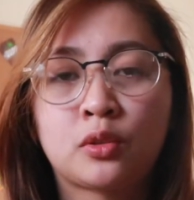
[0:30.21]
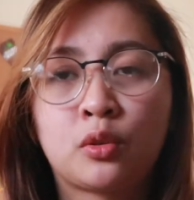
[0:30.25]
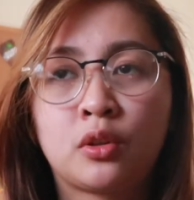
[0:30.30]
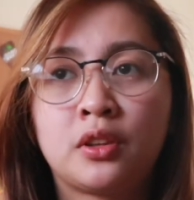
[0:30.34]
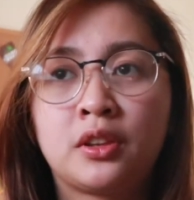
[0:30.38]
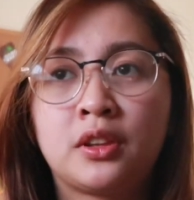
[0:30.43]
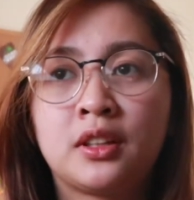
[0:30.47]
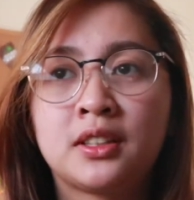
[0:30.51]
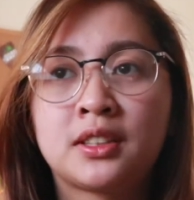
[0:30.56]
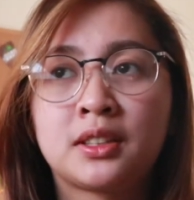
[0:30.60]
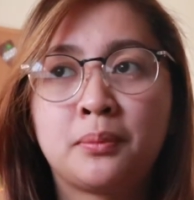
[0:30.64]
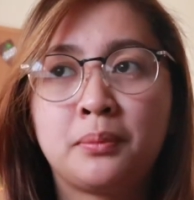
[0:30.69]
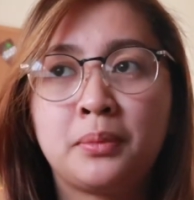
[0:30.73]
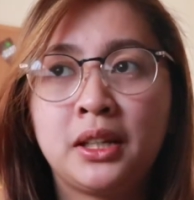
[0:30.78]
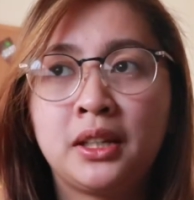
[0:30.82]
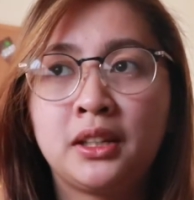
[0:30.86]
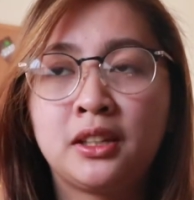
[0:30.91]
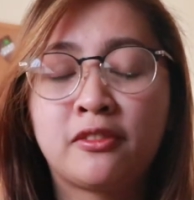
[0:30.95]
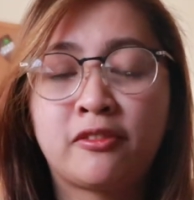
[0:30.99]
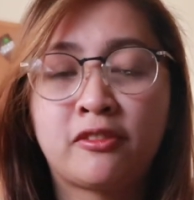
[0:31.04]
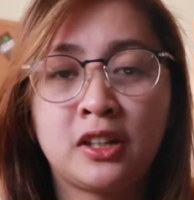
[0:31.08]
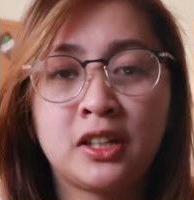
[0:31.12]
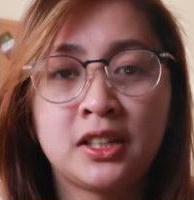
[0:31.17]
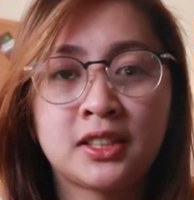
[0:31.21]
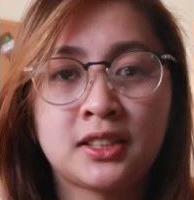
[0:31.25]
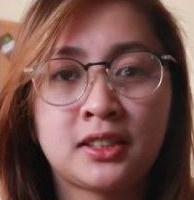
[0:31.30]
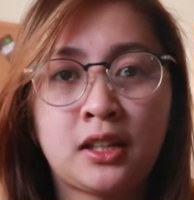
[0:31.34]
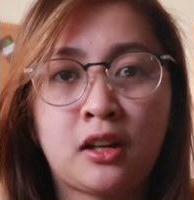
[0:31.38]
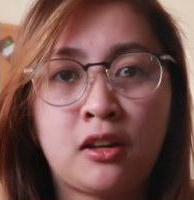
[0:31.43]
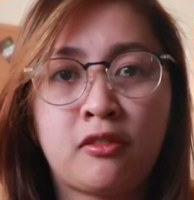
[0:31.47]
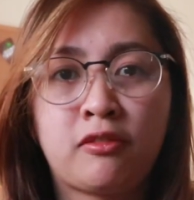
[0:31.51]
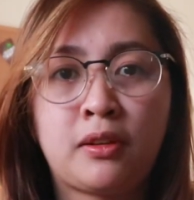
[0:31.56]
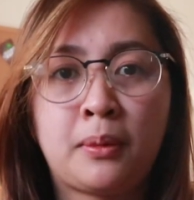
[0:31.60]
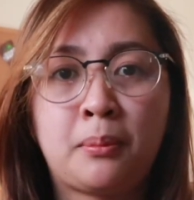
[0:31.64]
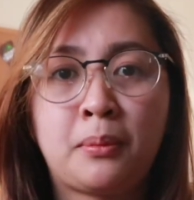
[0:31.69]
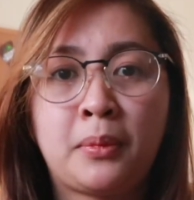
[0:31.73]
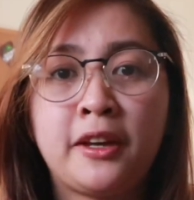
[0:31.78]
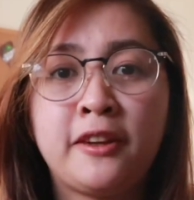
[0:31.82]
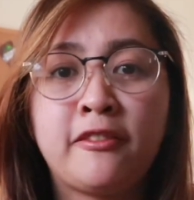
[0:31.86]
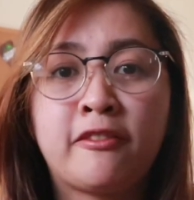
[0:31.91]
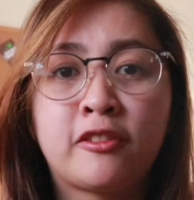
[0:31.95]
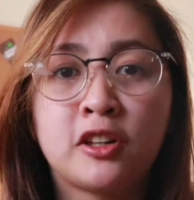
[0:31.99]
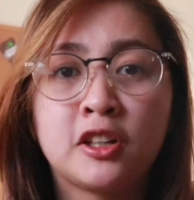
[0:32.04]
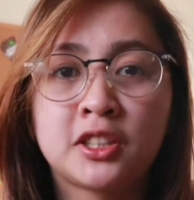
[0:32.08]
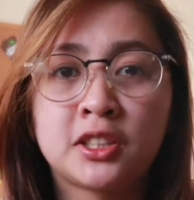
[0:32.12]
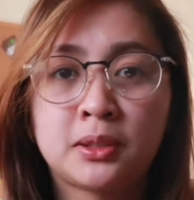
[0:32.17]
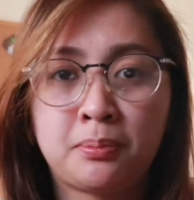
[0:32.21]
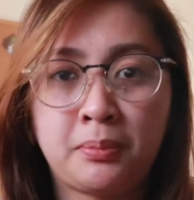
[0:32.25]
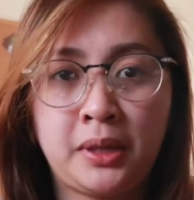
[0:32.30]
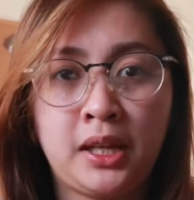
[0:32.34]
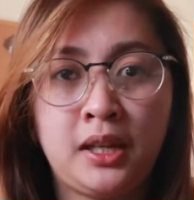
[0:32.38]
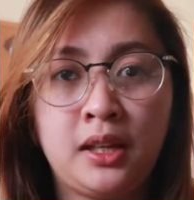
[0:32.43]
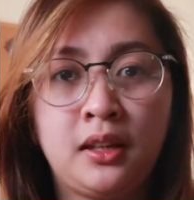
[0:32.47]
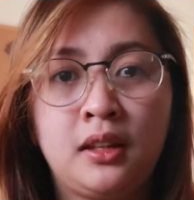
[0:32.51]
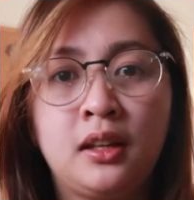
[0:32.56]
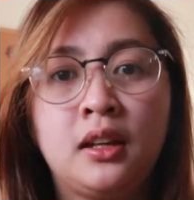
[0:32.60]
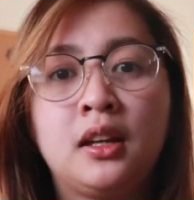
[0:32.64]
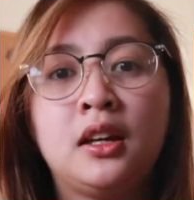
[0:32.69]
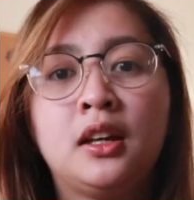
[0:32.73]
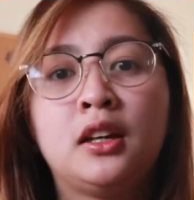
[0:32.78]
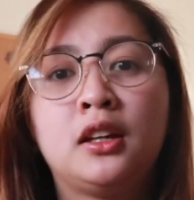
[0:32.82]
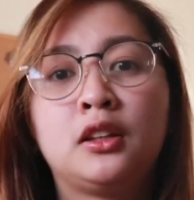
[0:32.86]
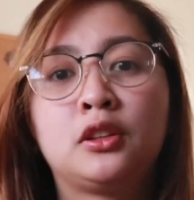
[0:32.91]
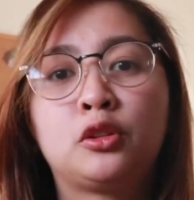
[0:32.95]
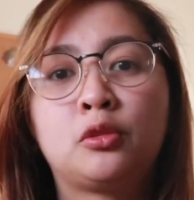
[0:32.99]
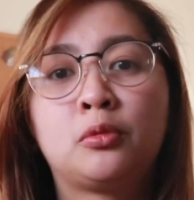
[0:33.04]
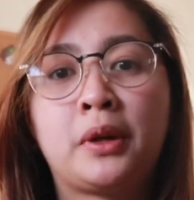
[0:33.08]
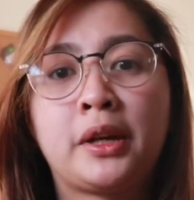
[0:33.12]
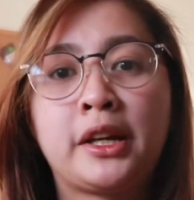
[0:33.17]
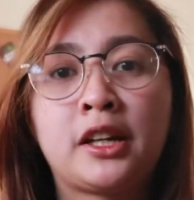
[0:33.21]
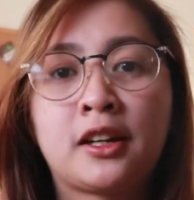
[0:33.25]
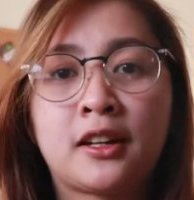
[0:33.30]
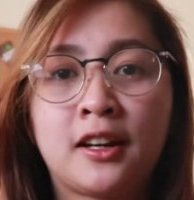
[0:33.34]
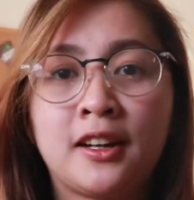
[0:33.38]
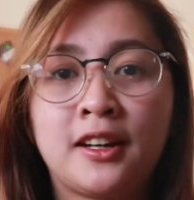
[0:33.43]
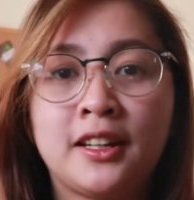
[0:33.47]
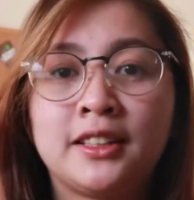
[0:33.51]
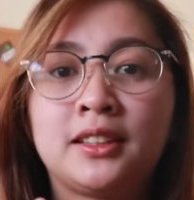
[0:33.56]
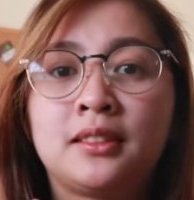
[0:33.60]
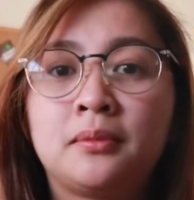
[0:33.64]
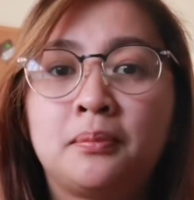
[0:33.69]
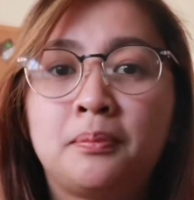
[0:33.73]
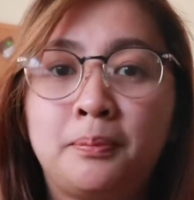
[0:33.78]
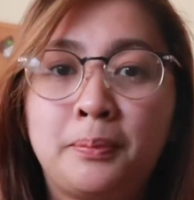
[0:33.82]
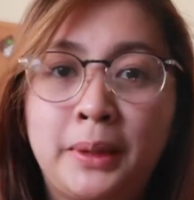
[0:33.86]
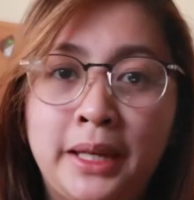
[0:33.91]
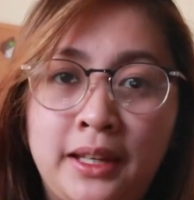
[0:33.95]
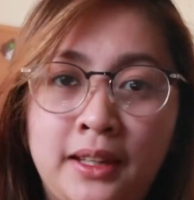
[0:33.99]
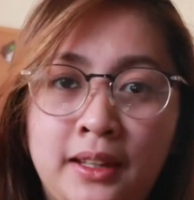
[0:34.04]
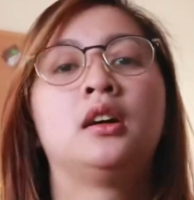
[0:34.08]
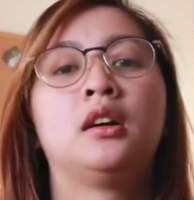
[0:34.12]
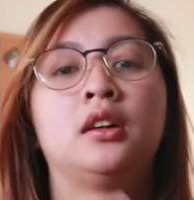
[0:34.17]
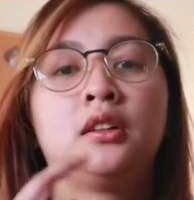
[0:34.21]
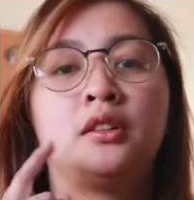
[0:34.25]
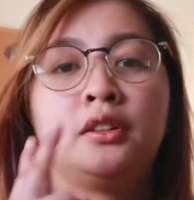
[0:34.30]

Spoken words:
or there's a big difference now from my first pay to my current pay.